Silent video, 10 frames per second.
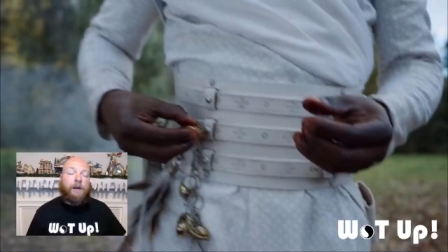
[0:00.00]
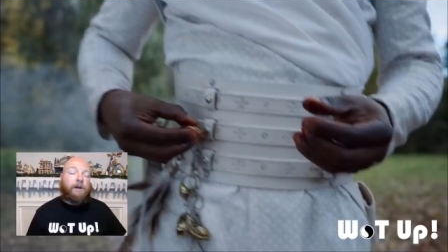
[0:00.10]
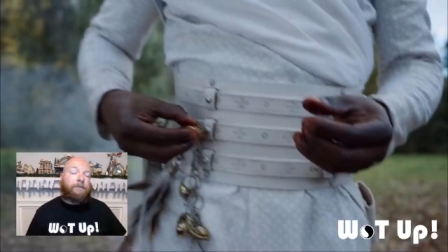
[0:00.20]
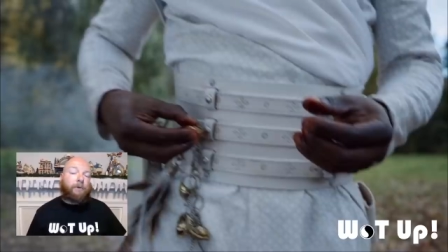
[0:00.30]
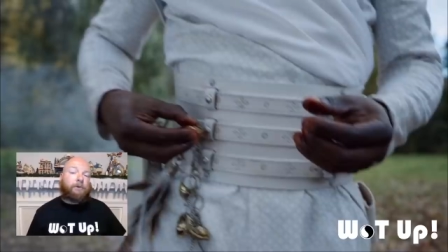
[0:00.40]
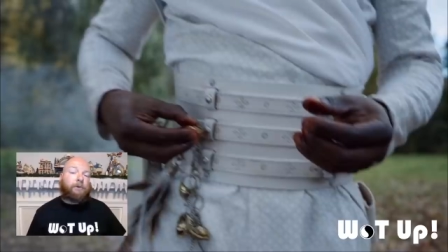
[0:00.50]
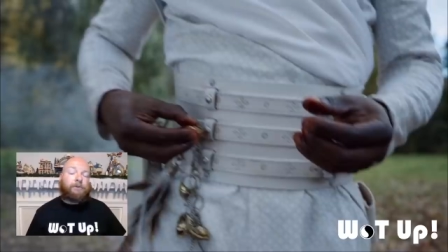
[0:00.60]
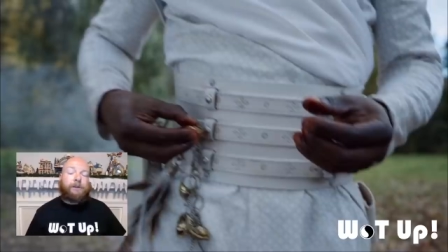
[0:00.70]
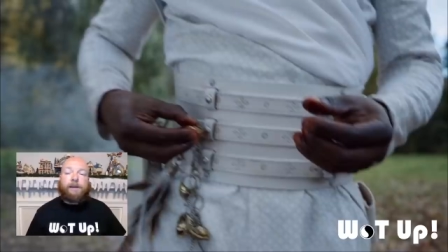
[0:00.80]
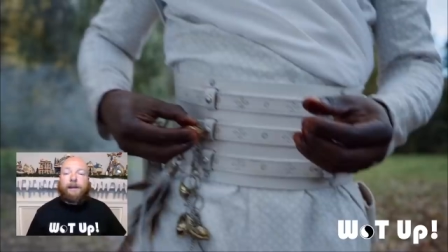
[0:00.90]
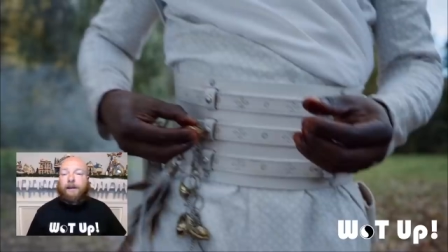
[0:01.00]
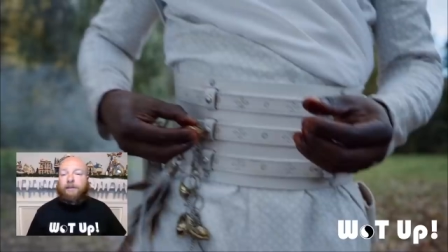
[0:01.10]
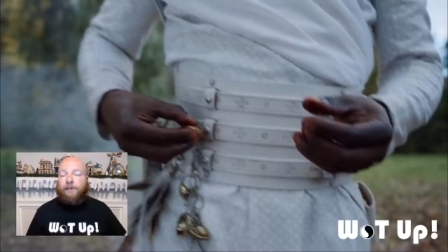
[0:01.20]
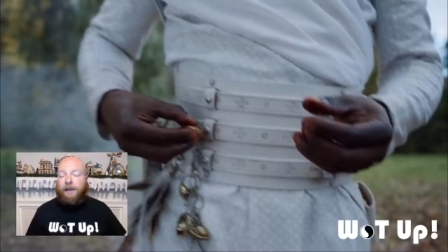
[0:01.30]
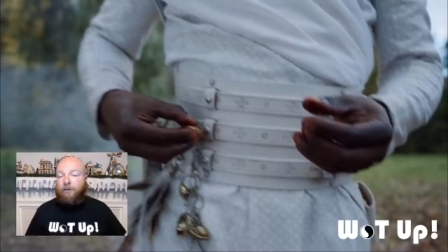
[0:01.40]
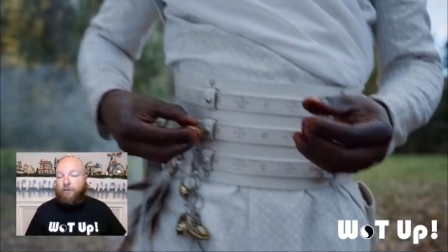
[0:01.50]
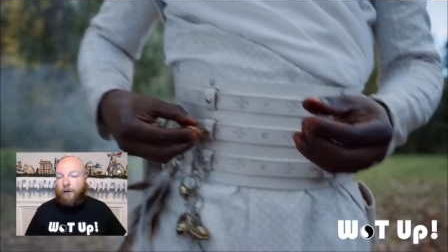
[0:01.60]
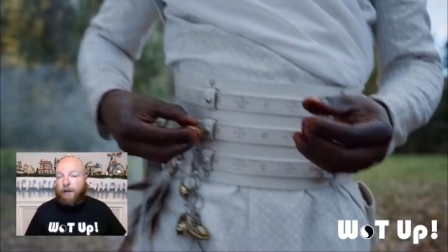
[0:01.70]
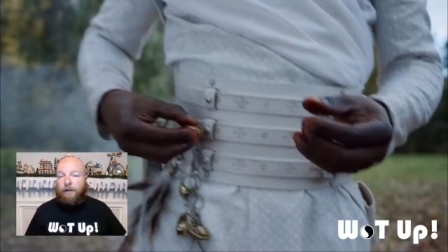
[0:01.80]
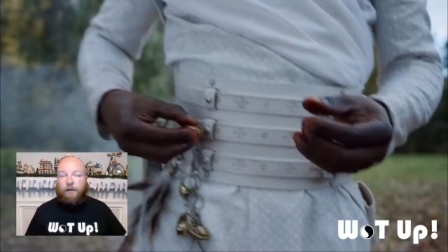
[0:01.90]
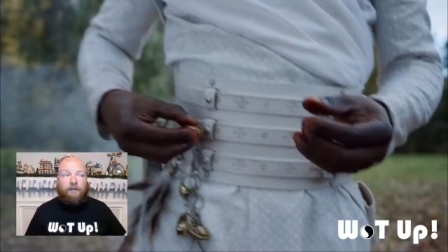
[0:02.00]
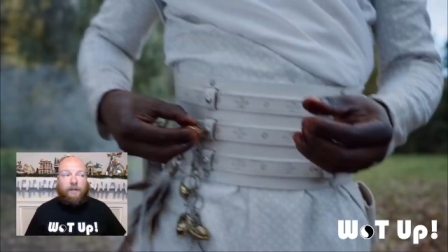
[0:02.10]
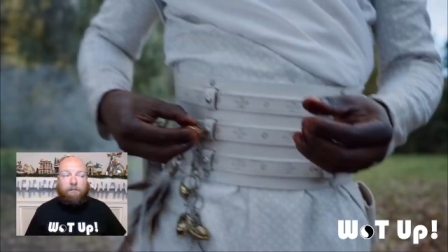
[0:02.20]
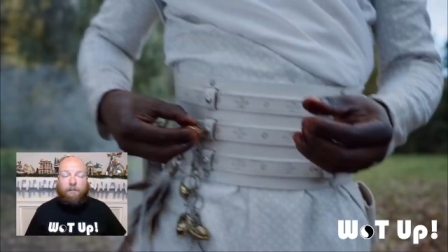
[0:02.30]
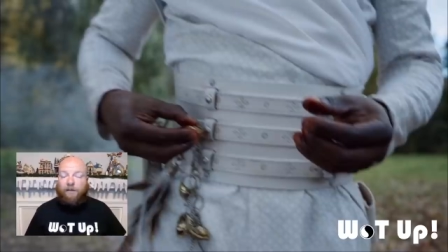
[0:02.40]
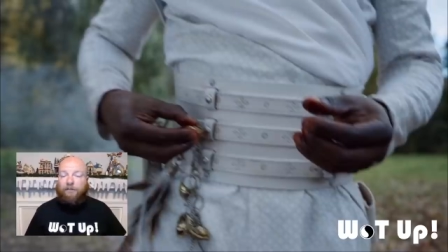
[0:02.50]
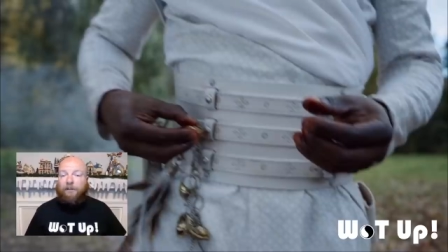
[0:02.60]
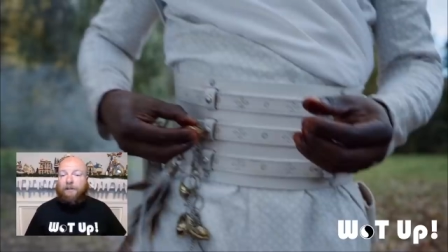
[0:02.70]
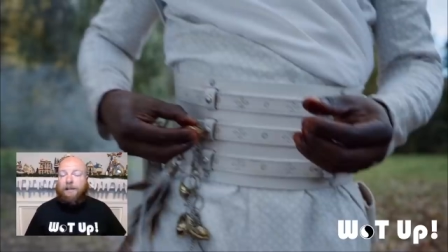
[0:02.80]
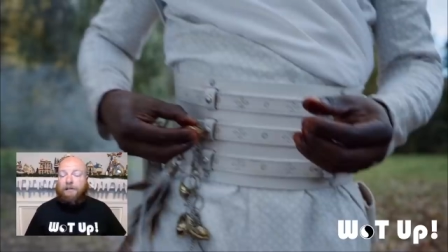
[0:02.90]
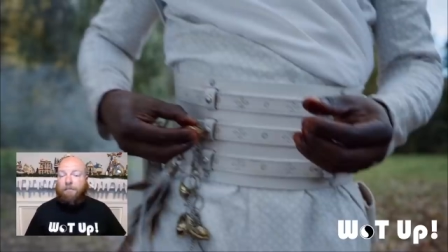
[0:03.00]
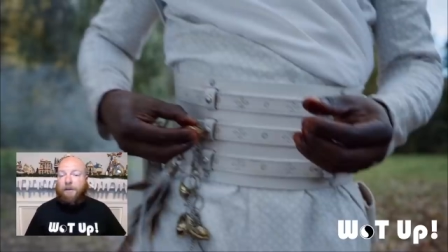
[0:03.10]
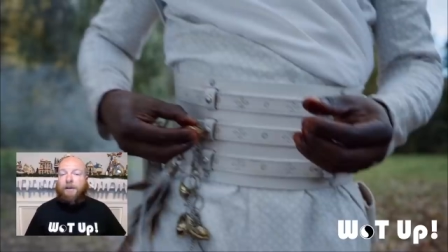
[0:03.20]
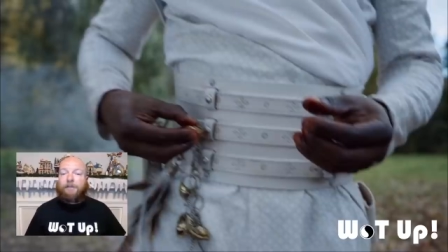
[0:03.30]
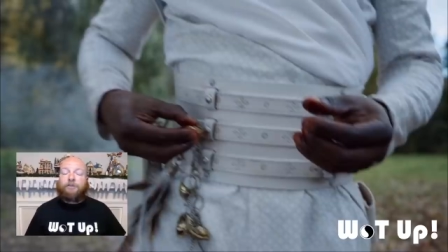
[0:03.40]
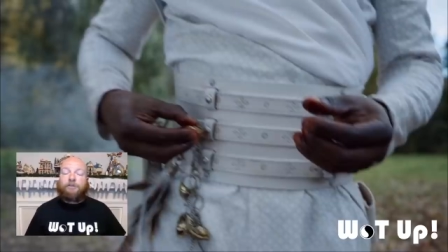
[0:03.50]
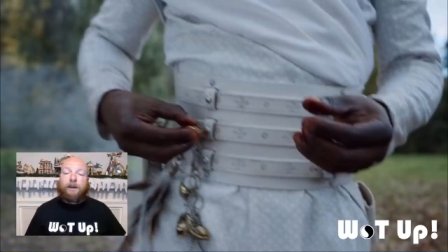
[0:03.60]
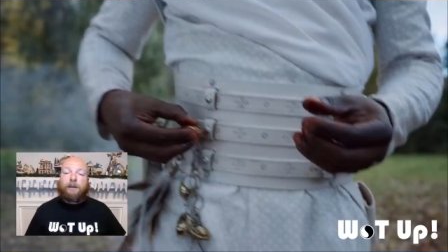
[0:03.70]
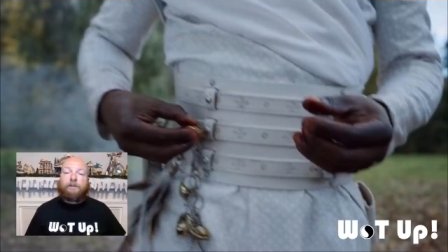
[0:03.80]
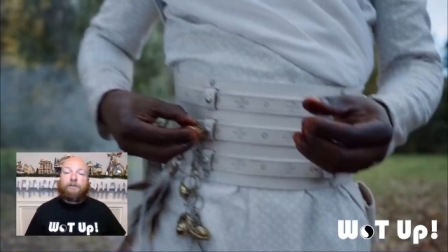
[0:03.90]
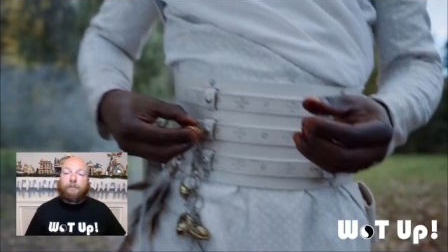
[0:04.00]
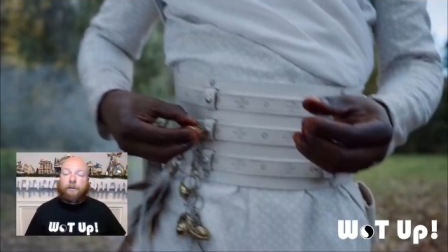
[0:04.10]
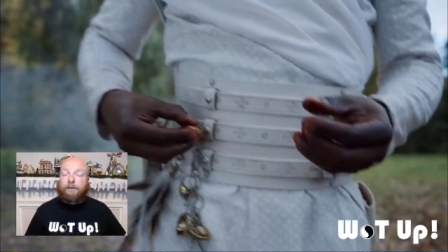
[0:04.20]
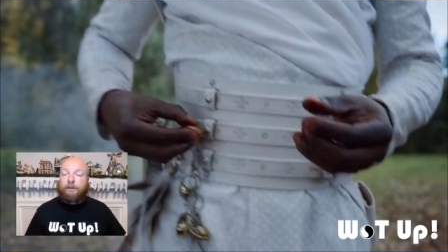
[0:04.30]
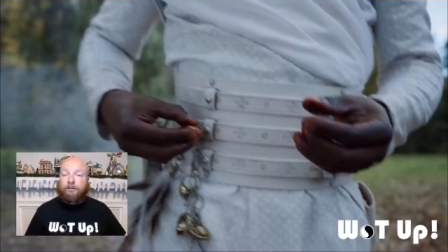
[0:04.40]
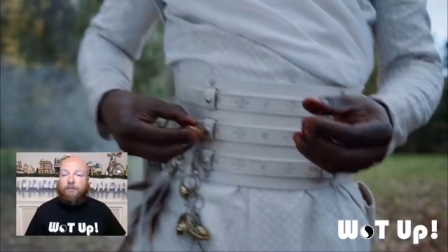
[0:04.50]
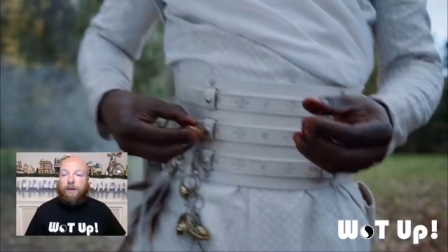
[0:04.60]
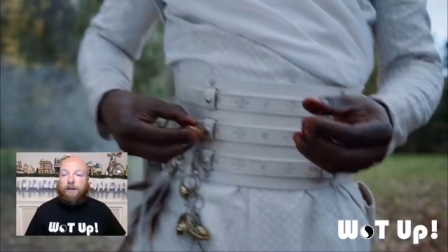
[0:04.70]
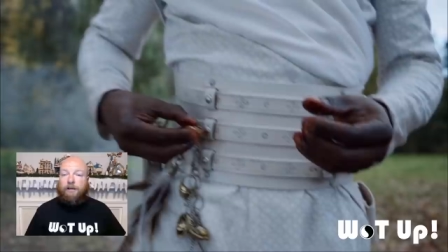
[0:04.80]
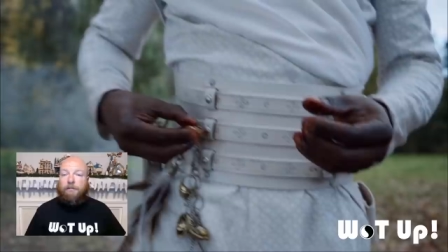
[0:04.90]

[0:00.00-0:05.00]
Forkroot tea is a drink that basically impedes a channeler's ability to channel.